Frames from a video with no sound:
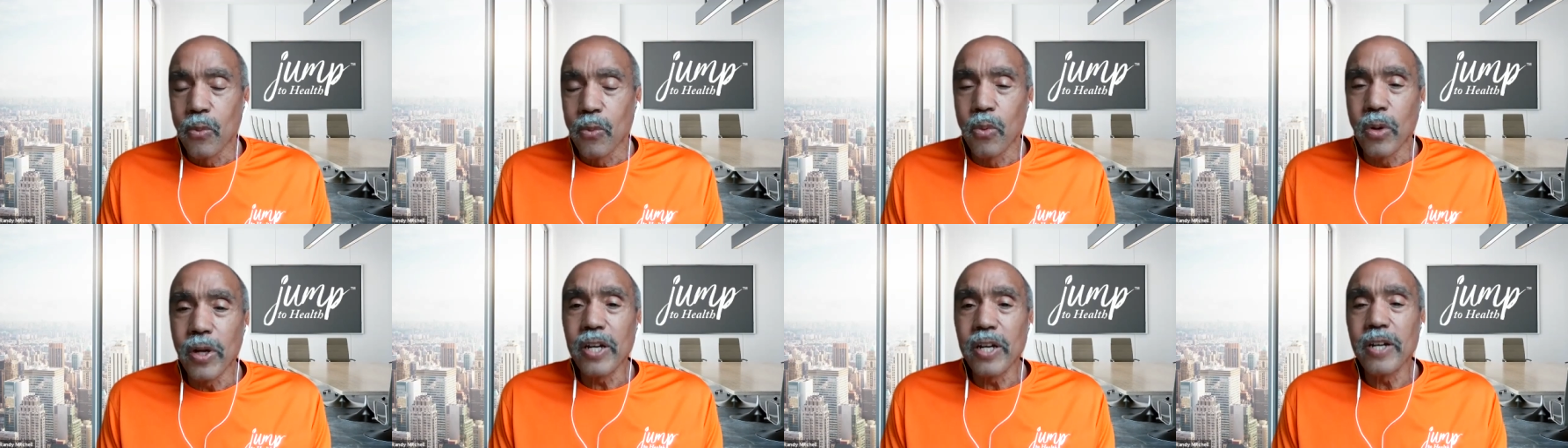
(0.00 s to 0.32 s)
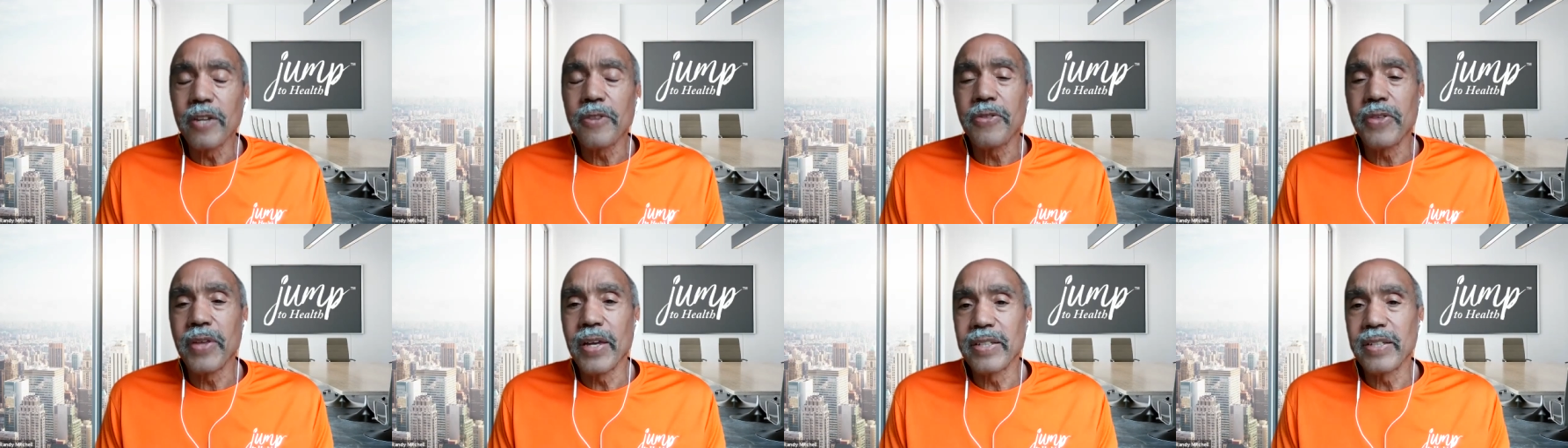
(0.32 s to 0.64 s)
One
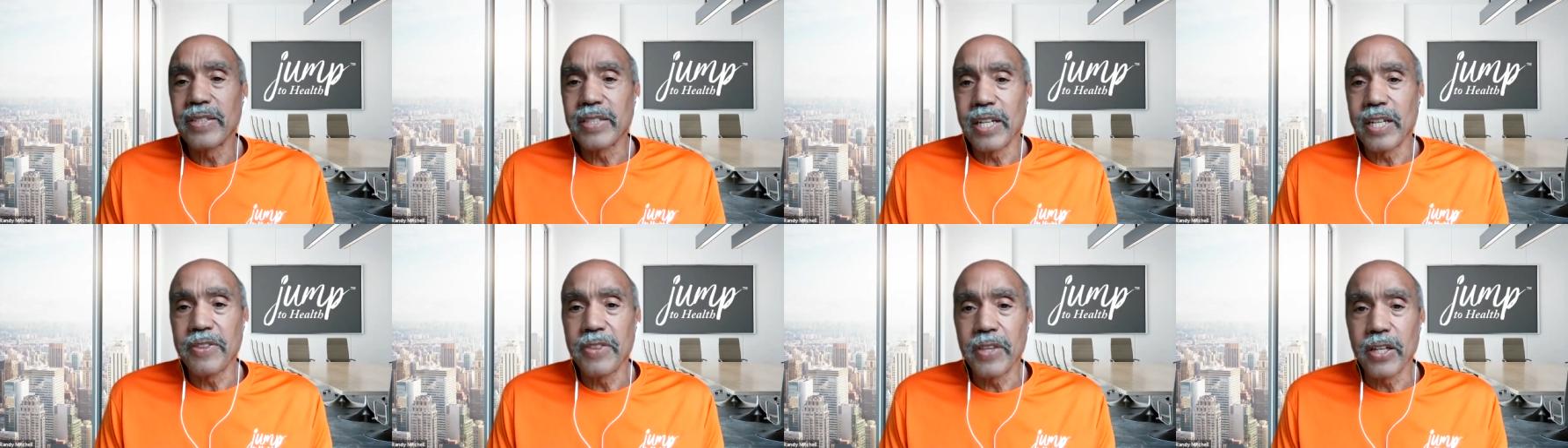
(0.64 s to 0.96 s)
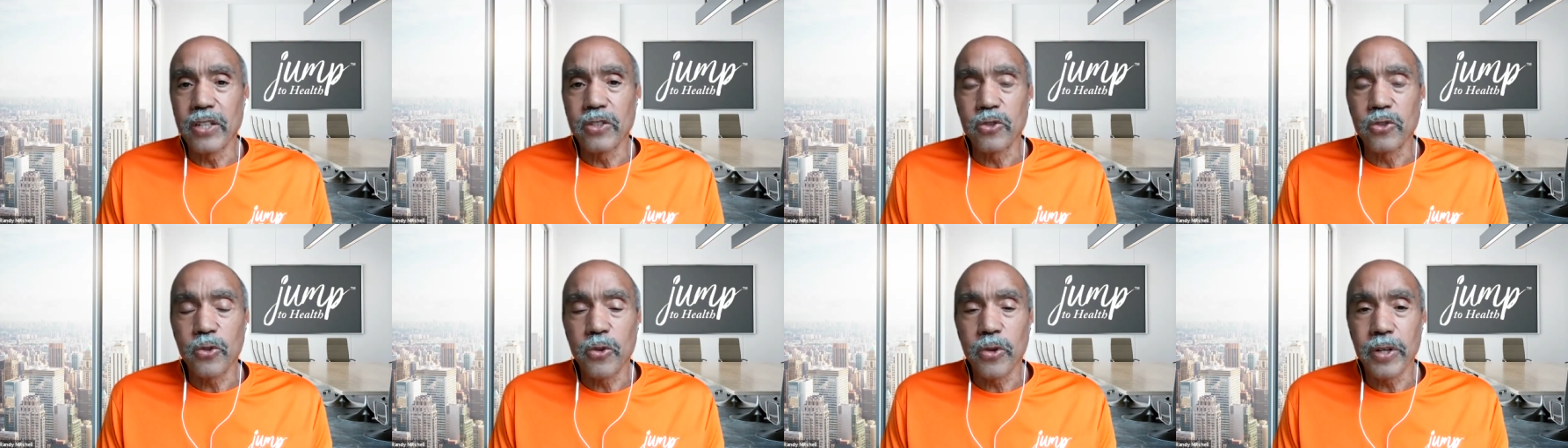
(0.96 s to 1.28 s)
of the things that I
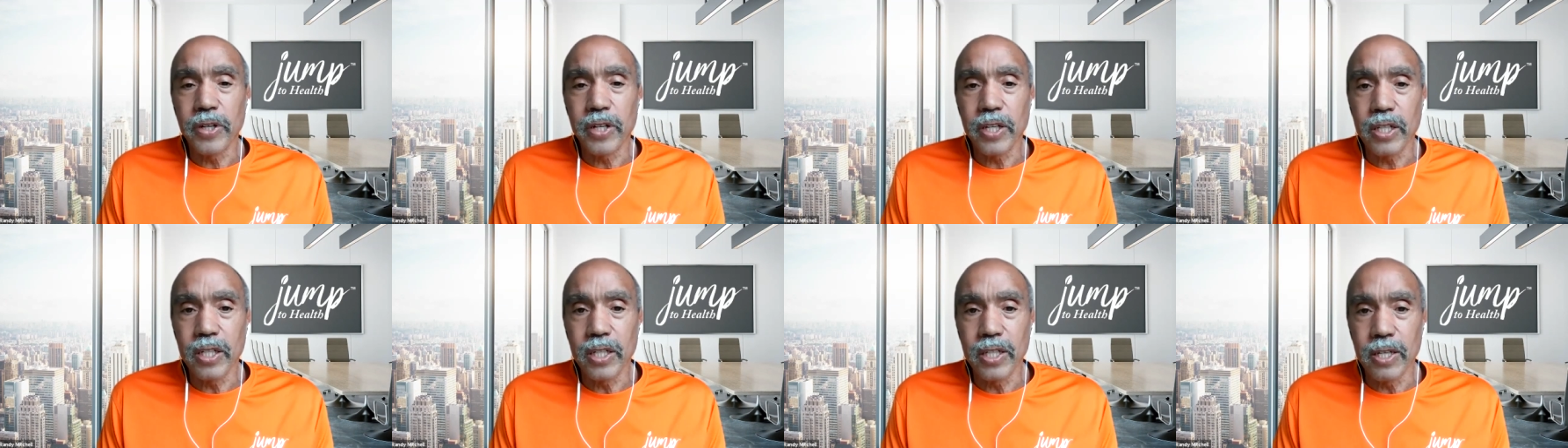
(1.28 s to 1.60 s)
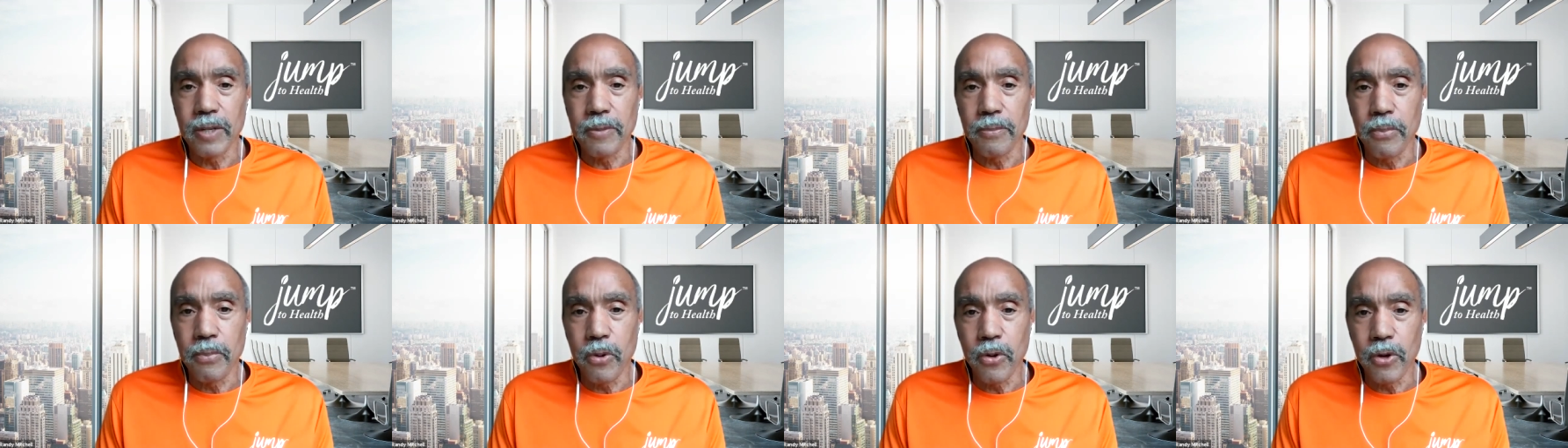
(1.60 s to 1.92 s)
think is
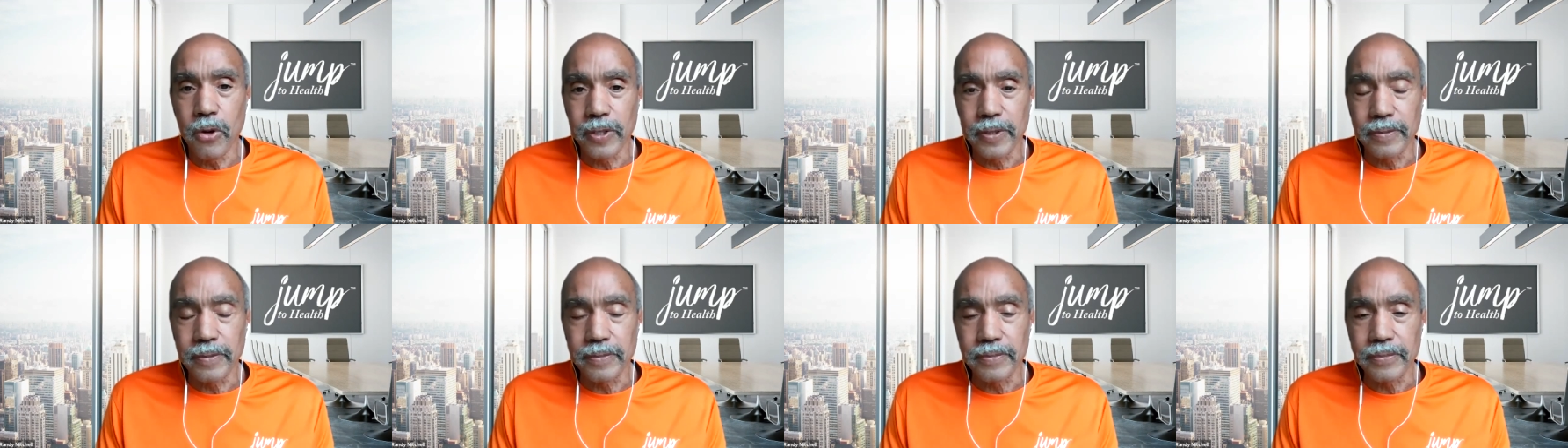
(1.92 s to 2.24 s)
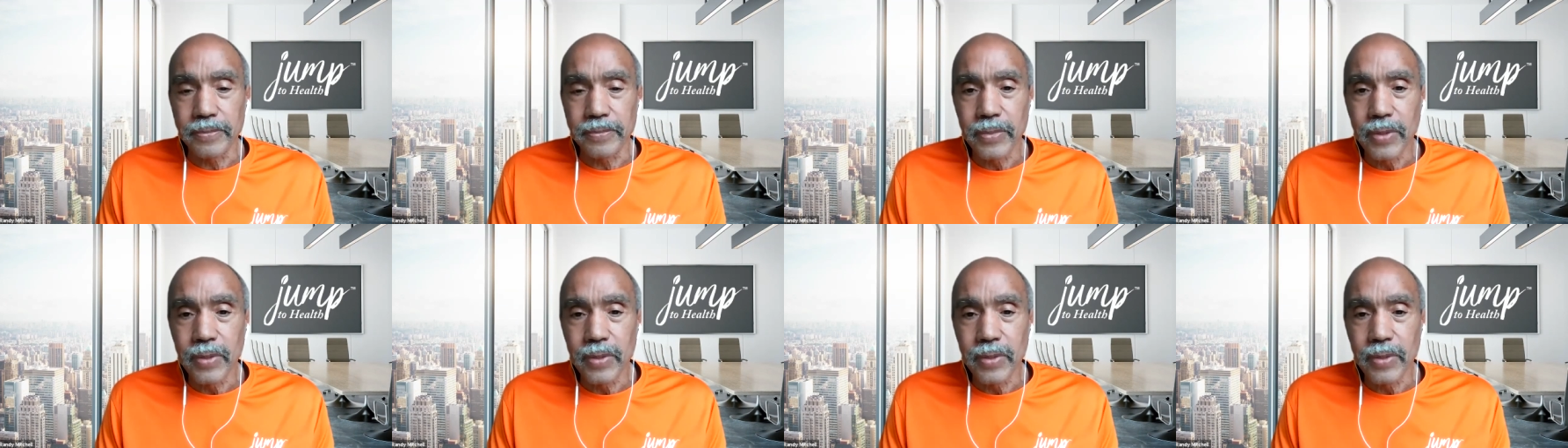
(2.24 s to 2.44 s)
critically important